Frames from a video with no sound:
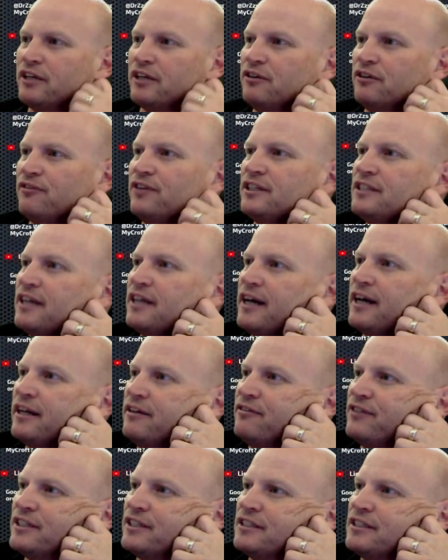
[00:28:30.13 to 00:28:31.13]
Can you fix it? How
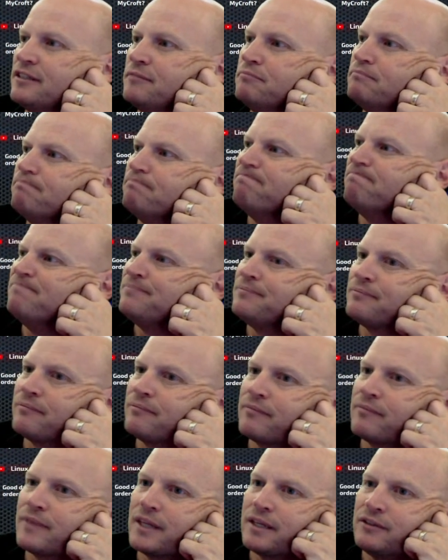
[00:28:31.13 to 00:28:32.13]
do you fix it?
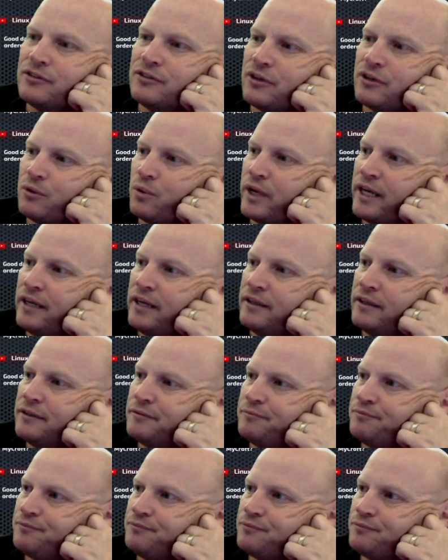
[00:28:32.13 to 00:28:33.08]
Is there a way?